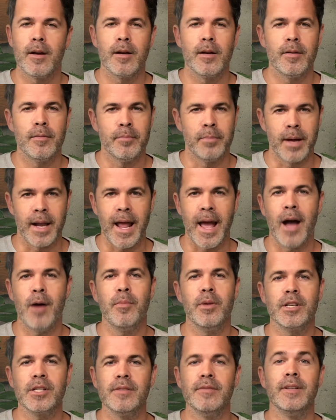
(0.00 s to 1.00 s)
But how
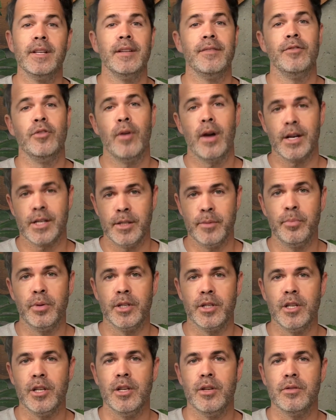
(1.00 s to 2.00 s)
much of it have you actually put
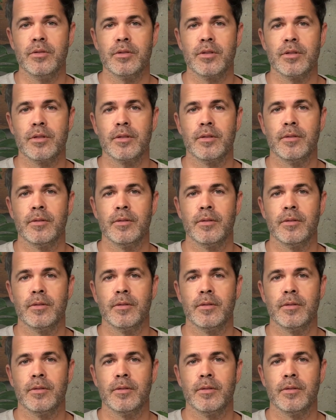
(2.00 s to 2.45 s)
to use?